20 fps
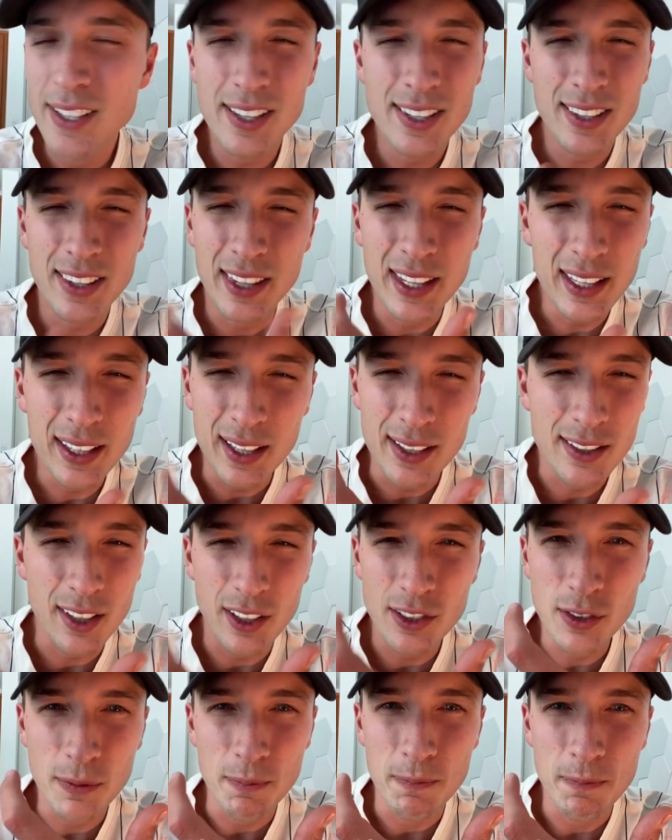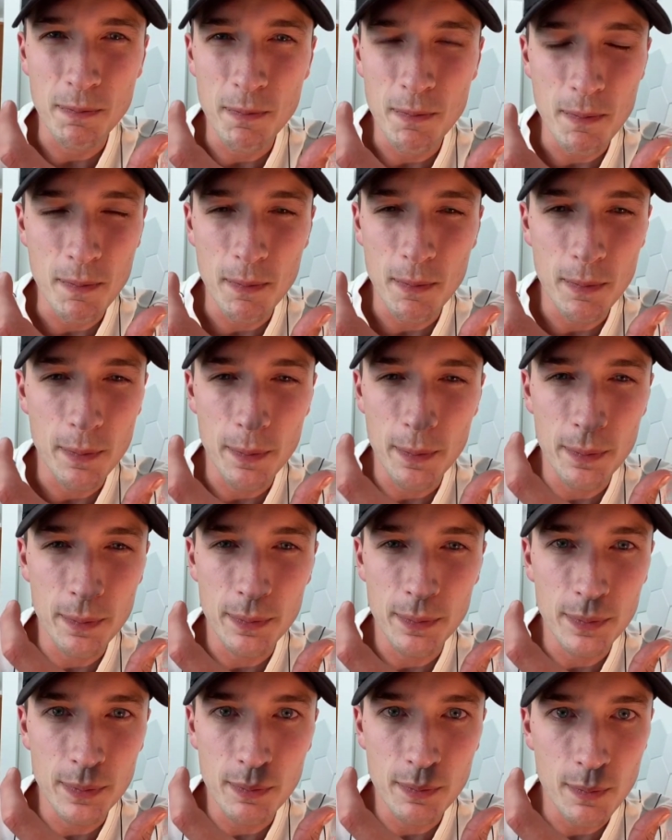I just think it's such a
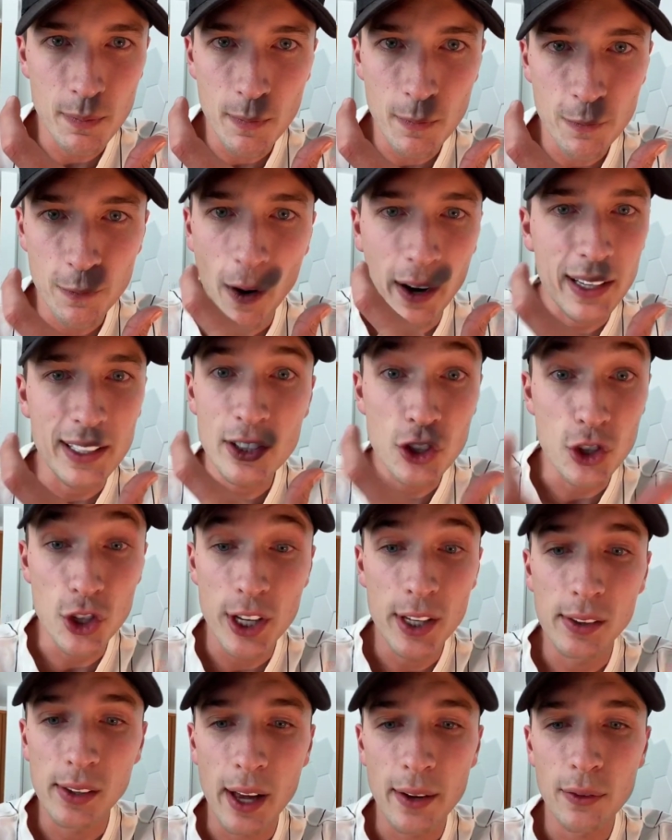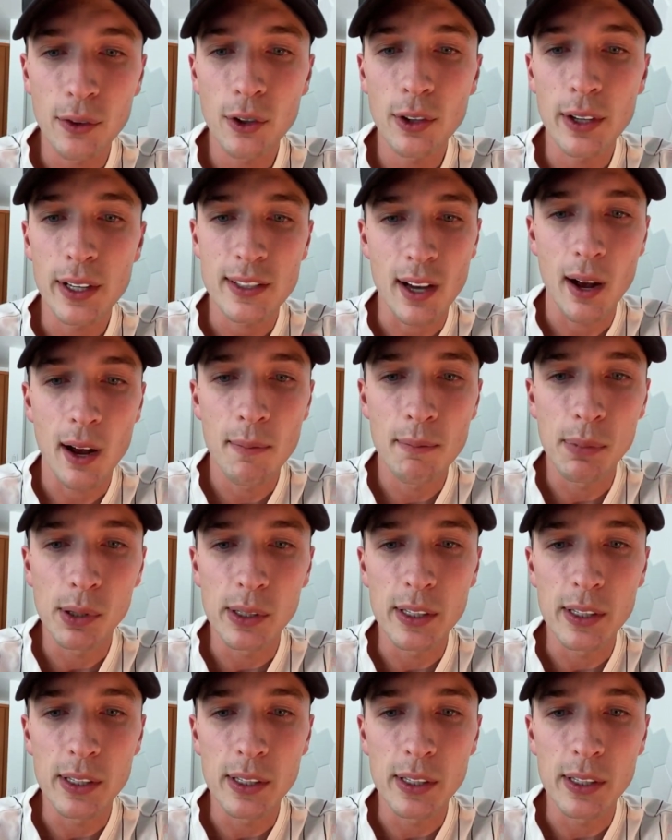fucking G level, it's